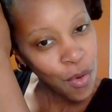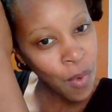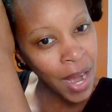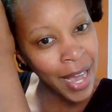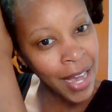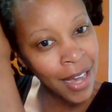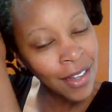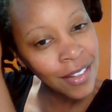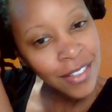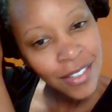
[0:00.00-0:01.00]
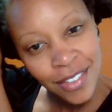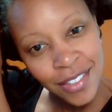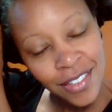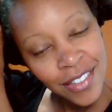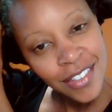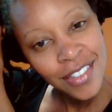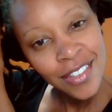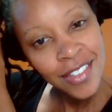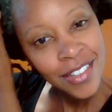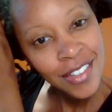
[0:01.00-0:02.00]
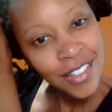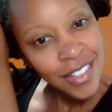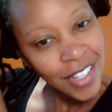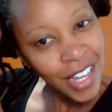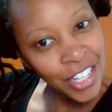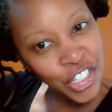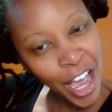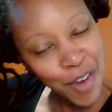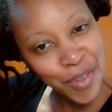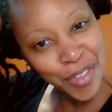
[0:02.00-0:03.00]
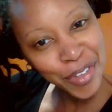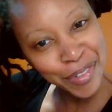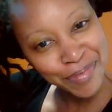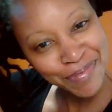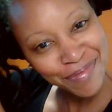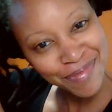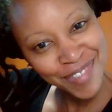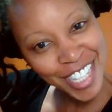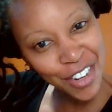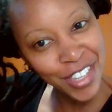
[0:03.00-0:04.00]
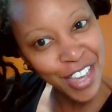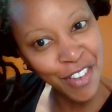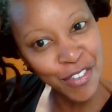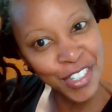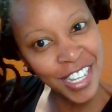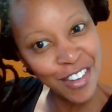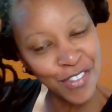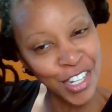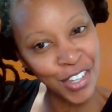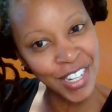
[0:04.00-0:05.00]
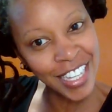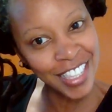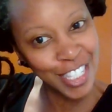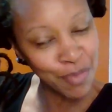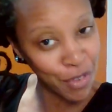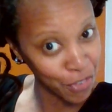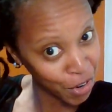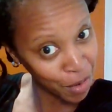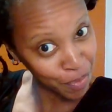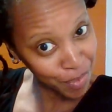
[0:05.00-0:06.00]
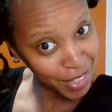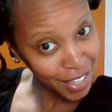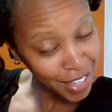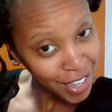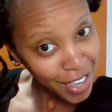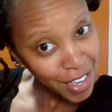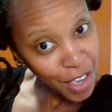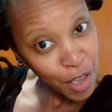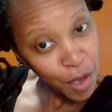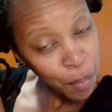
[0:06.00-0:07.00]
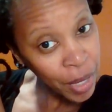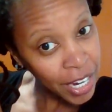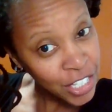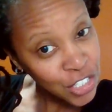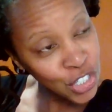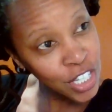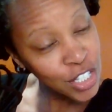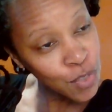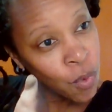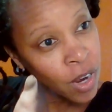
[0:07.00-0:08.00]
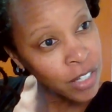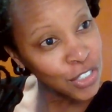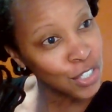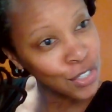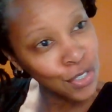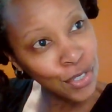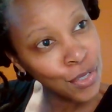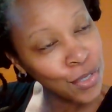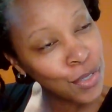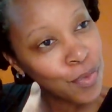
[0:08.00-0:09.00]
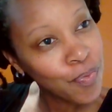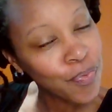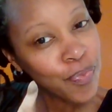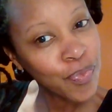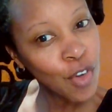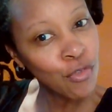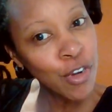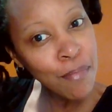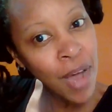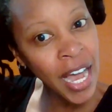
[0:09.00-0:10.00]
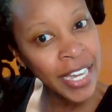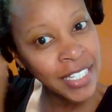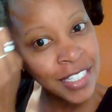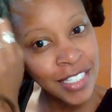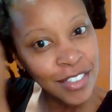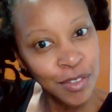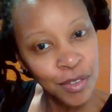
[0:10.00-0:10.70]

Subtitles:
while I chat with you. So I don't think I've ever done a video like this before. But I just want to remind